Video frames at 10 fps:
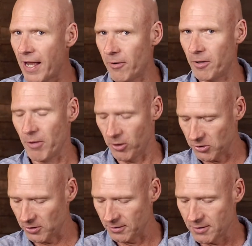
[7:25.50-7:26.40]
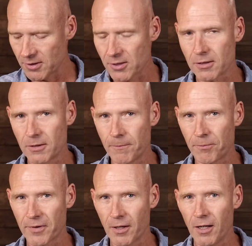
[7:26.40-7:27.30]
our emotions,
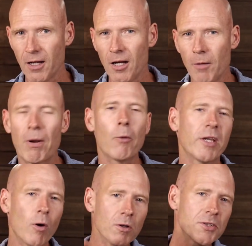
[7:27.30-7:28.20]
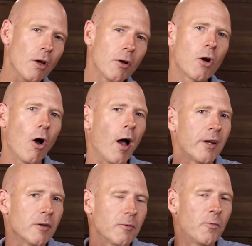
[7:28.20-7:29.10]
but we also kind of